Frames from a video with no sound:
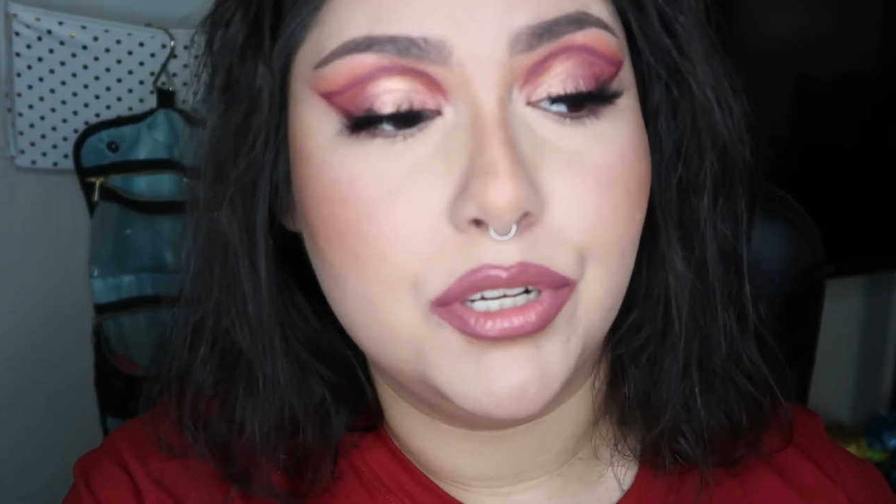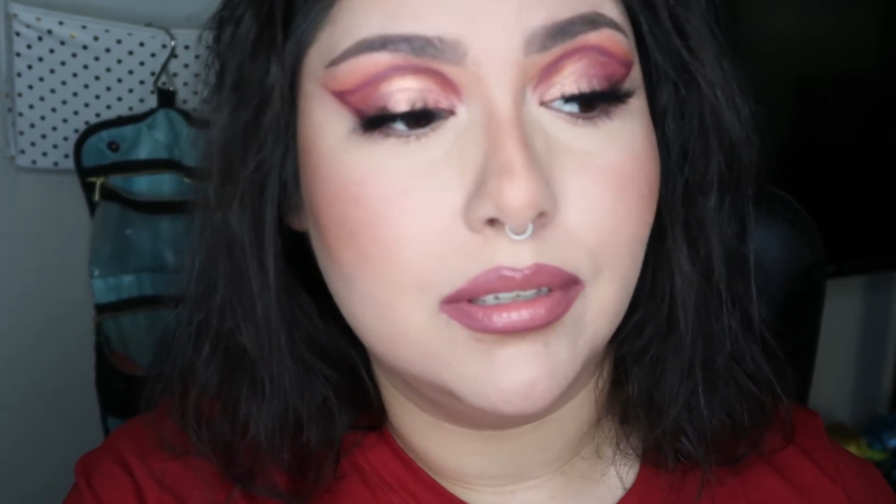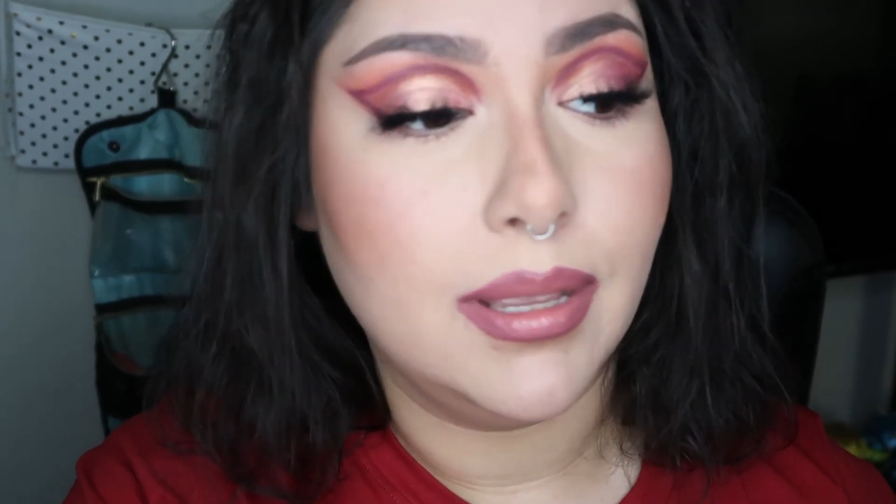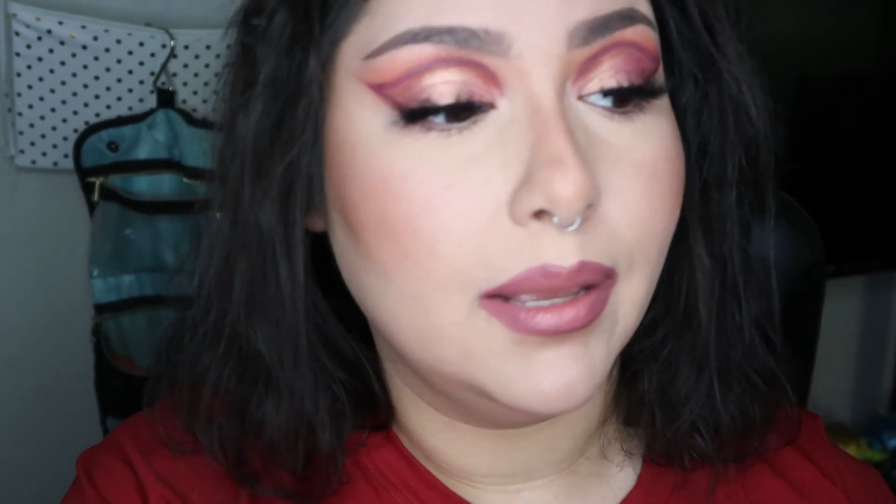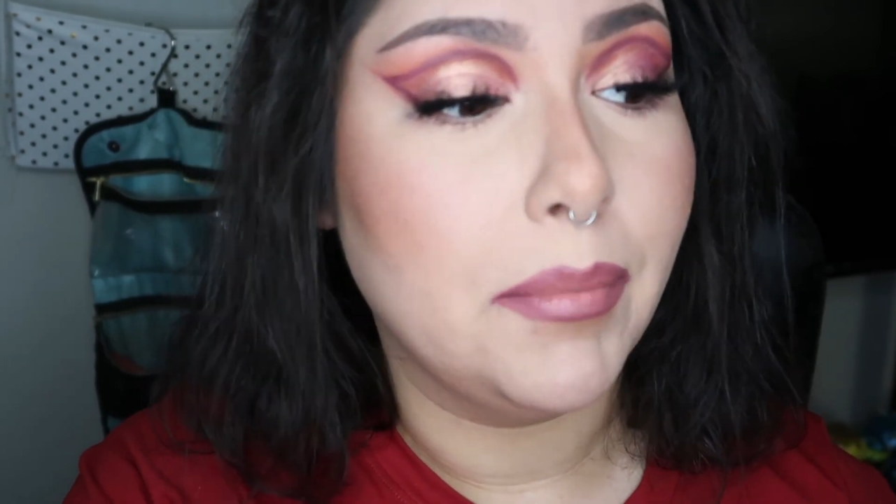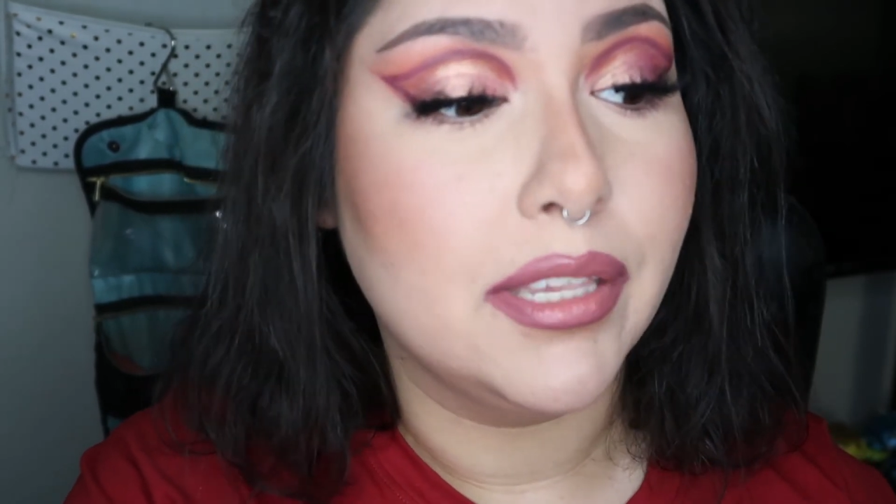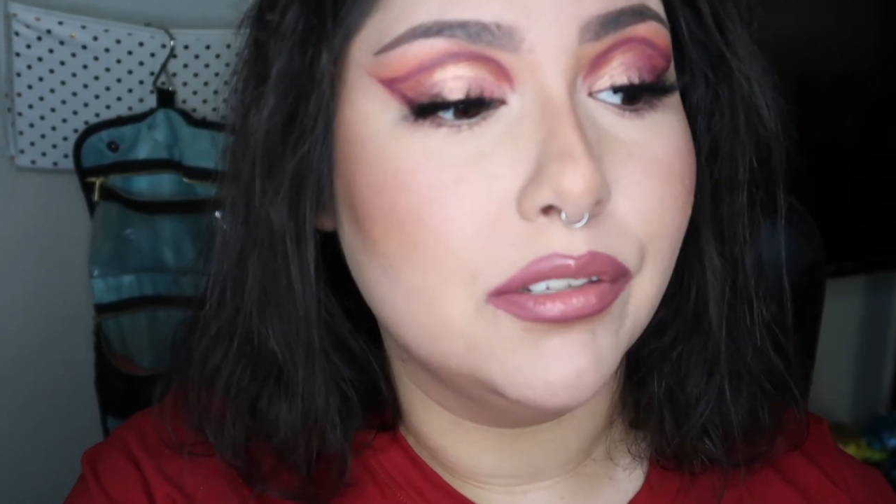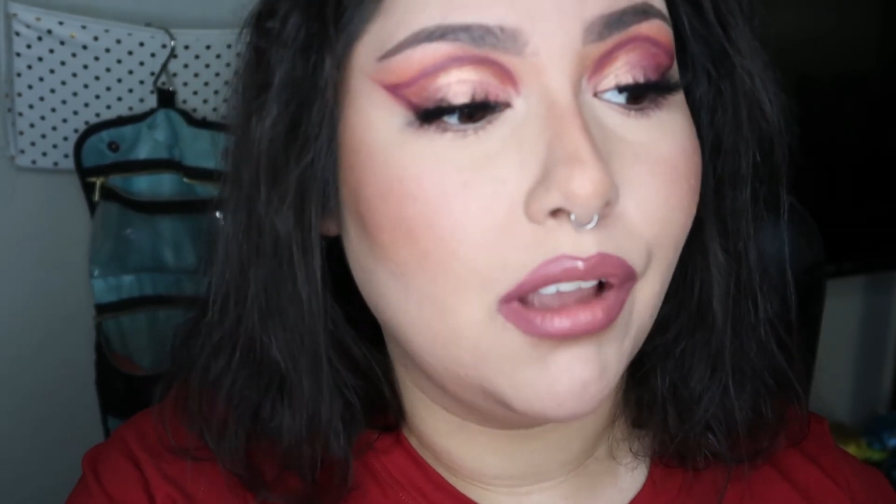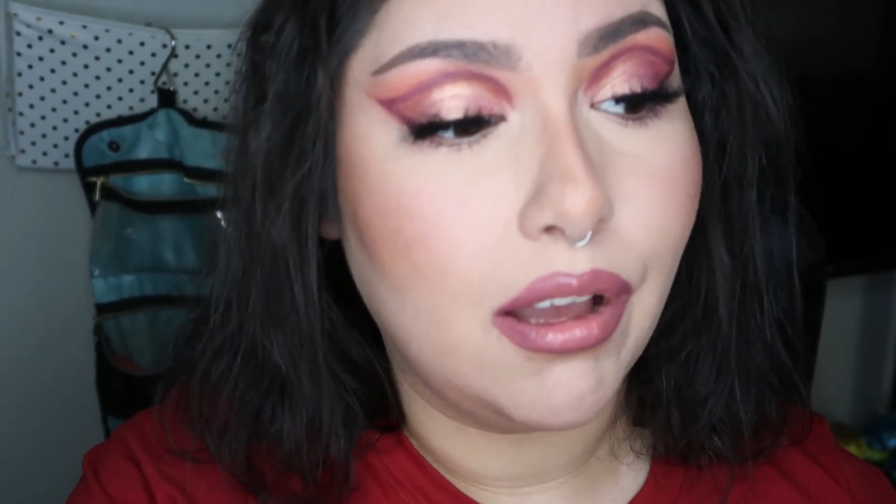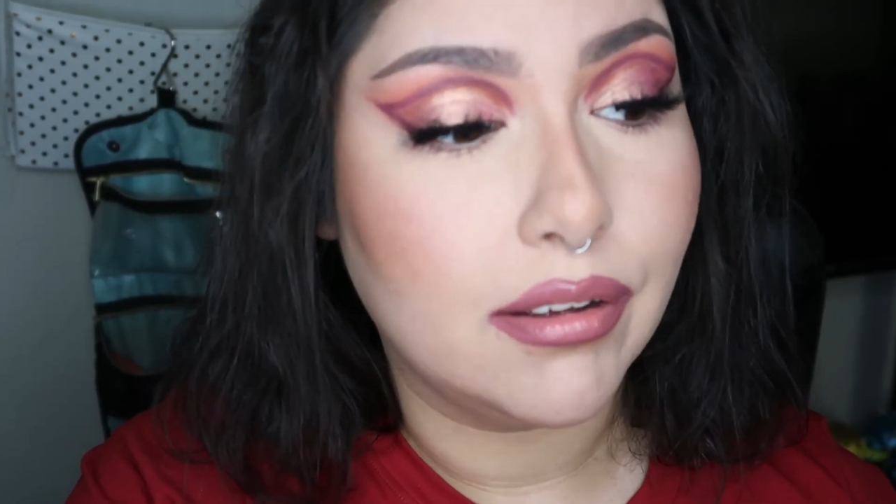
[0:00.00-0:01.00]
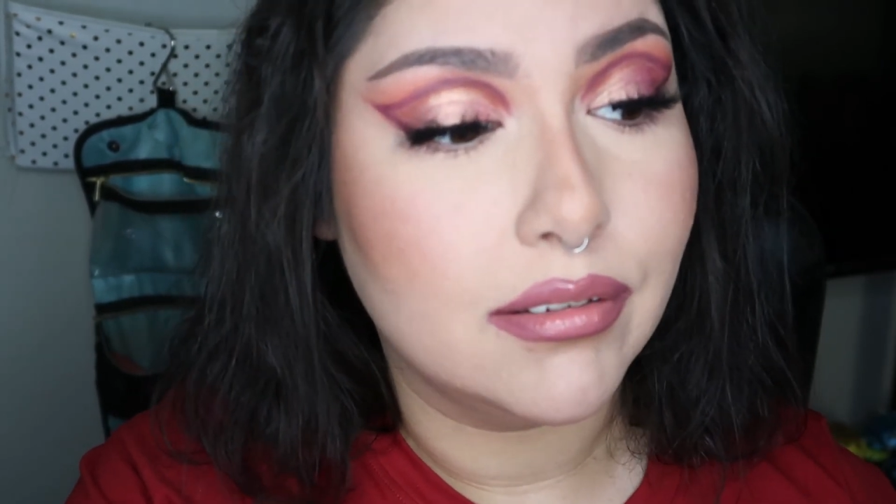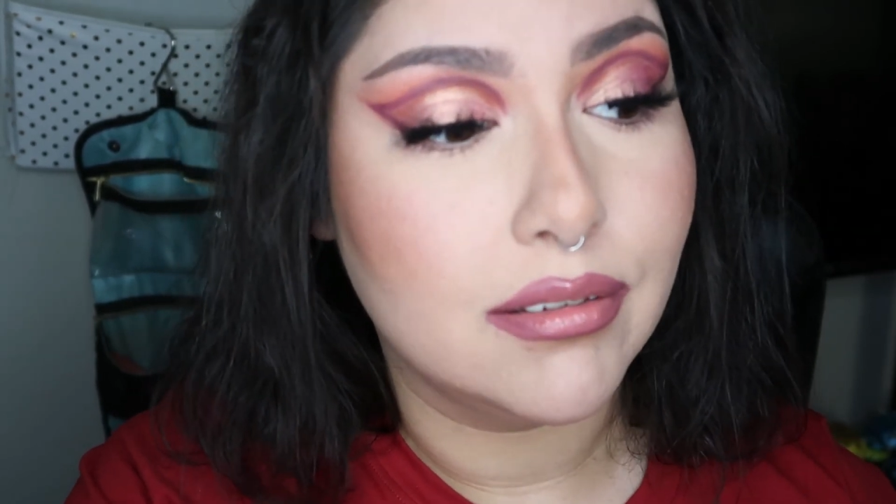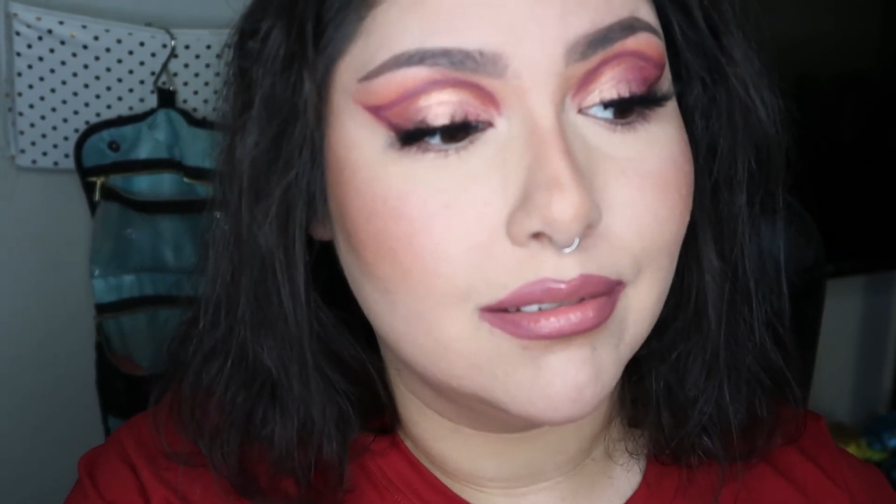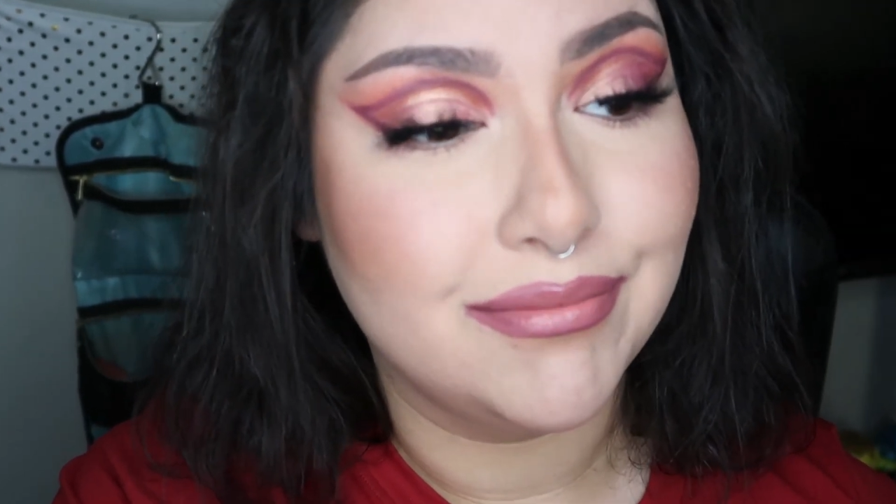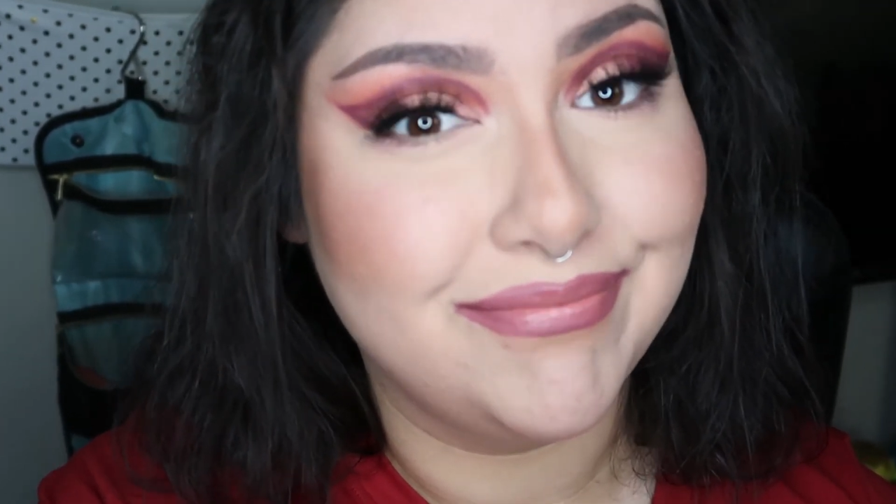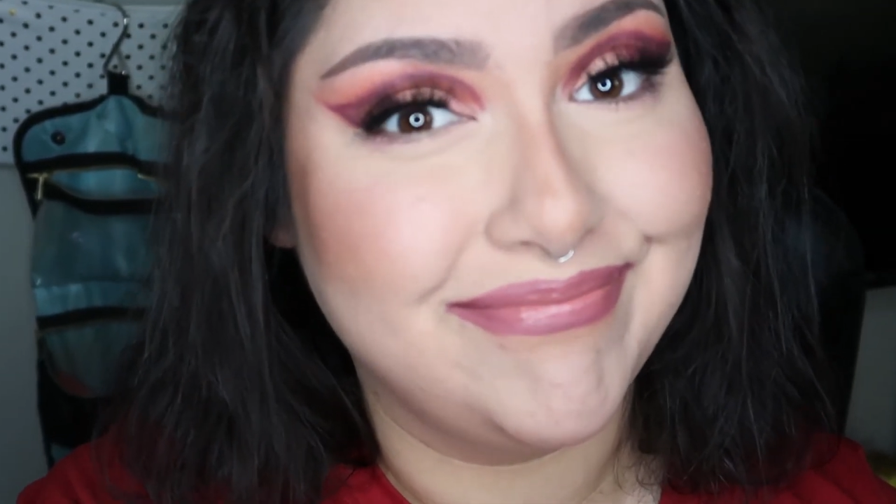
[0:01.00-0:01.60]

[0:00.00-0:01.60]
just like my socks.